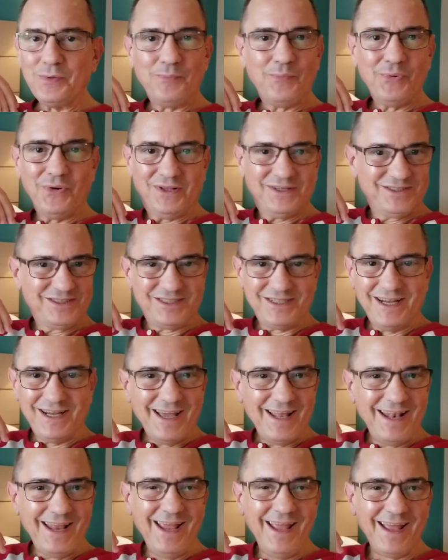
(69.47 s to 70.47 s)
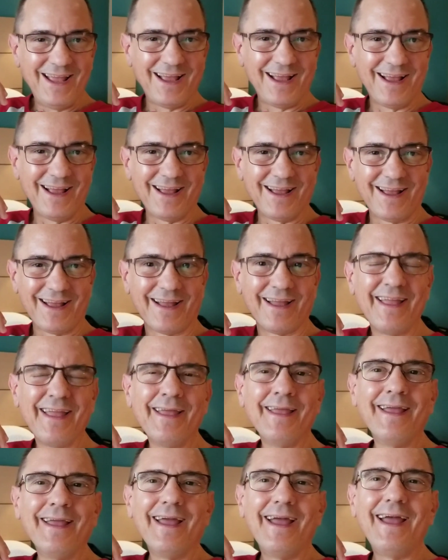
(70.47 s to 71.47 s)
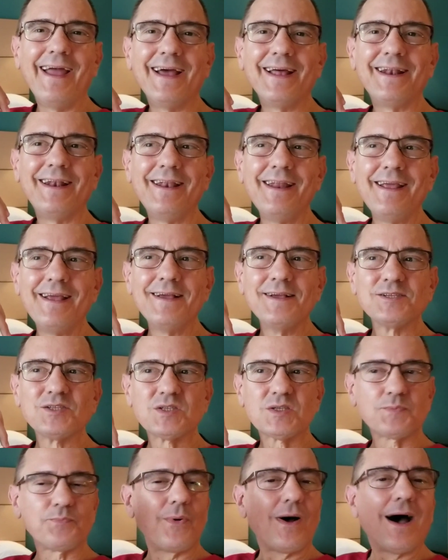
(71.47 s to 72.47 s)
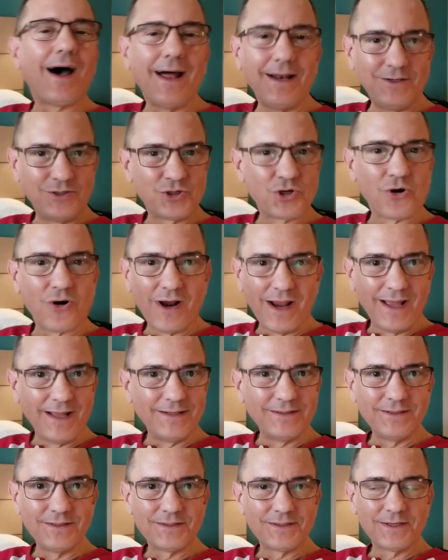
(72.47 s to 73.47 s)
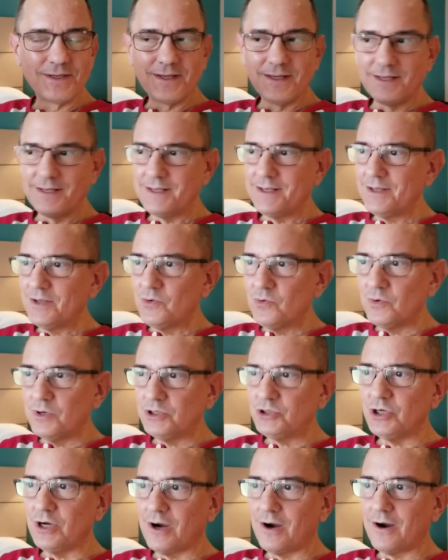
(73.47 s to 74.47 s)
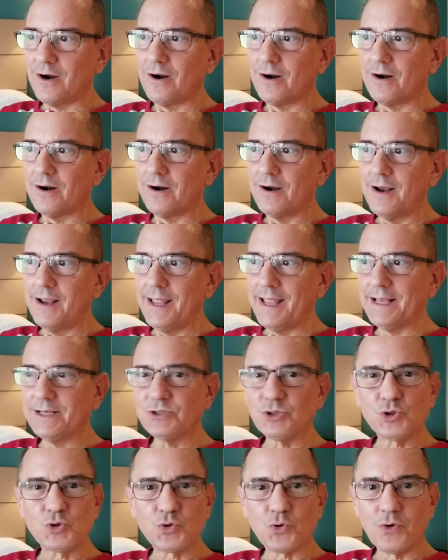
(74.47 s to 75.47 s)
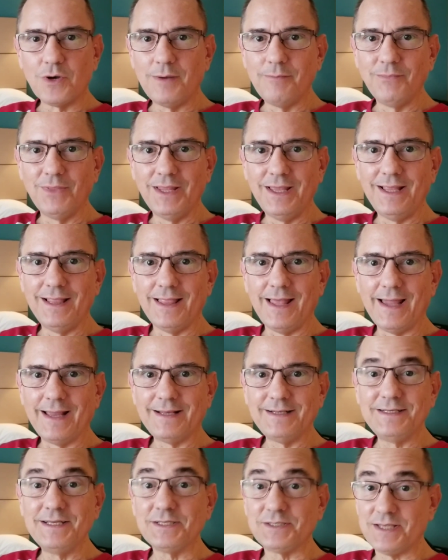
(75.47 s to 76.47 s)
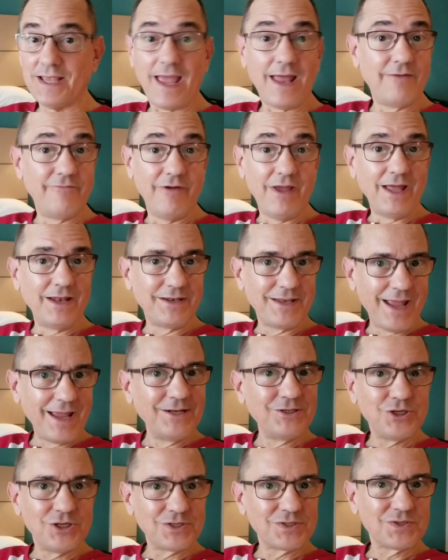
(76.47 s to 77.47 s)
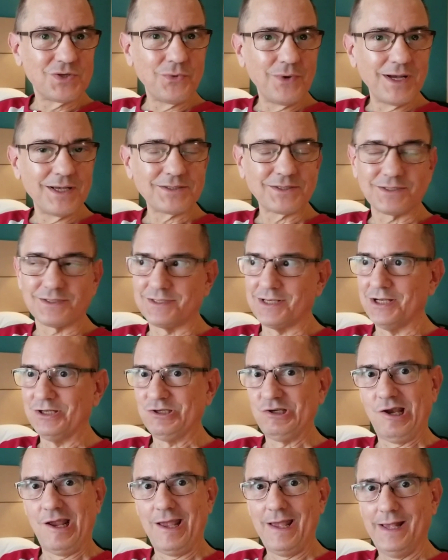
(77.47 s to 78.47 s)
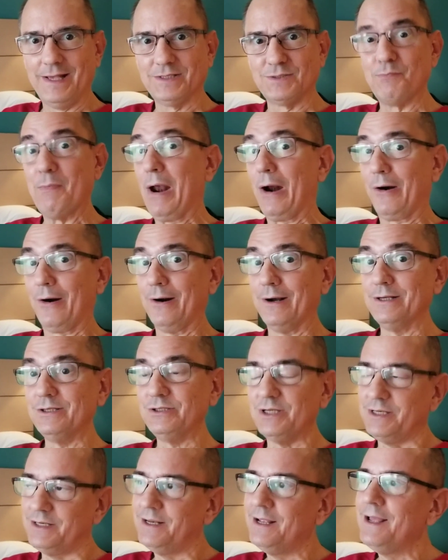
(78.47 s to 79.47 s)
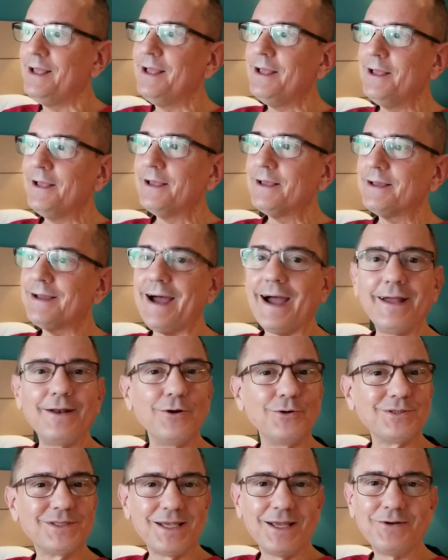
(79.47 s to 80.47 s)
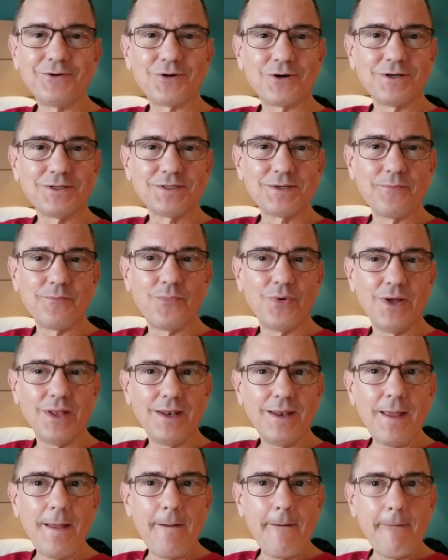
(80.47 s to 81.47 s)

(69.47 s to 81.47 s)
bullshit and spot trends which are extremely like disadvantageous to us, such as marriage and gynocentrism, but